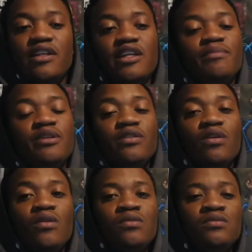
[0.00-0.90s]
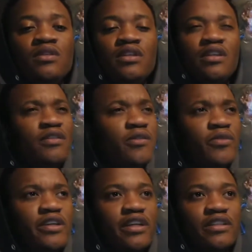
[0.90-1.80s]
let me know. And
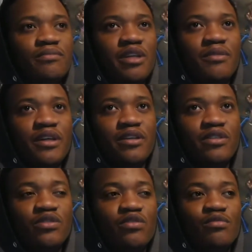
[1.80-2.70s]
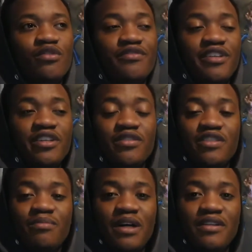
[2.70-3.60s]
then maybe I could do more
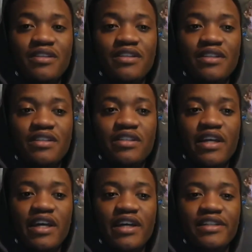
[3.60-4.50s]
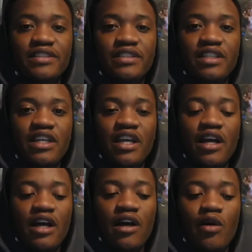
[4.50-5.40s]
videos about this and
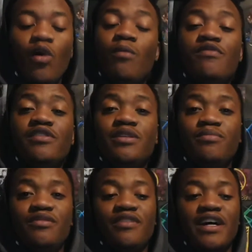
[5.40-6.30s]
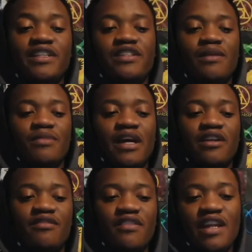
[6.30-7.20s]
hopefully provide some
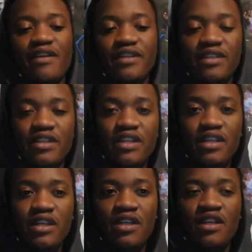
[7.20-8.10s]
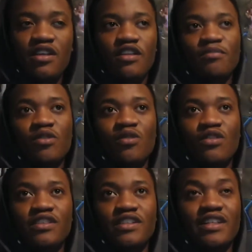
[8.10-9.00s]
kind of clarity.
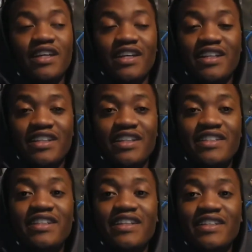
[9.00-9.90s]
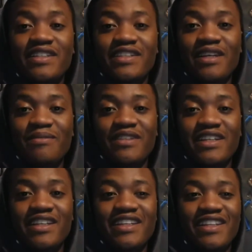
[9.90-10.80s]
Because yeah, this is
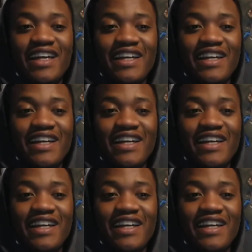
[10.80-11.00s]
something